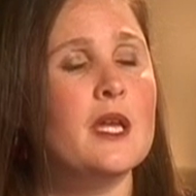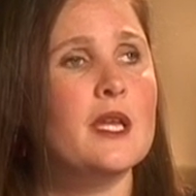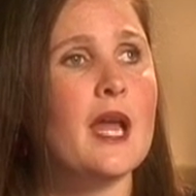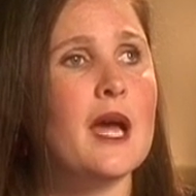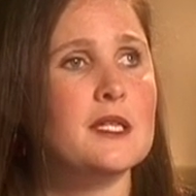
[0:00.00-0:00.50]

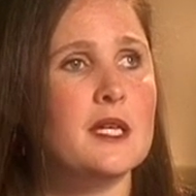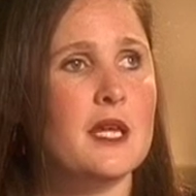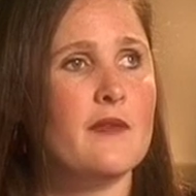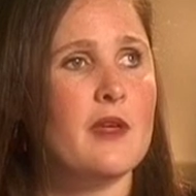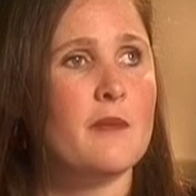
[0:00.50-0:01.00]
not to
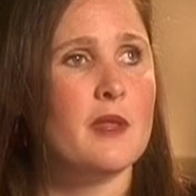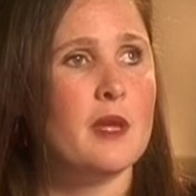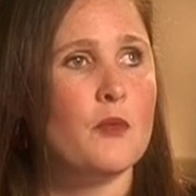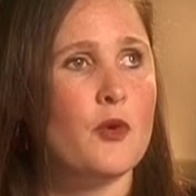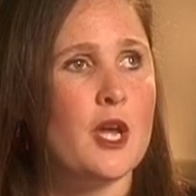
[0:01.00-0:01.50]
give them the
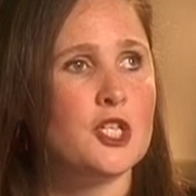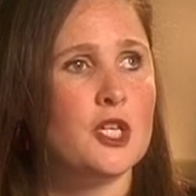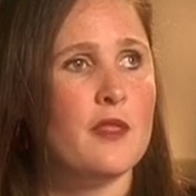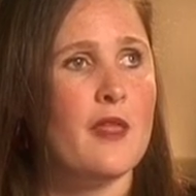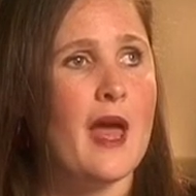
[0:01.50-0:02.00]

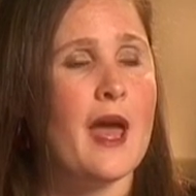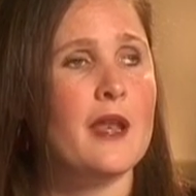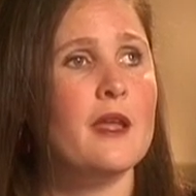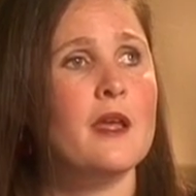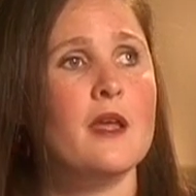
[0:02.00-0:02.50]
impression that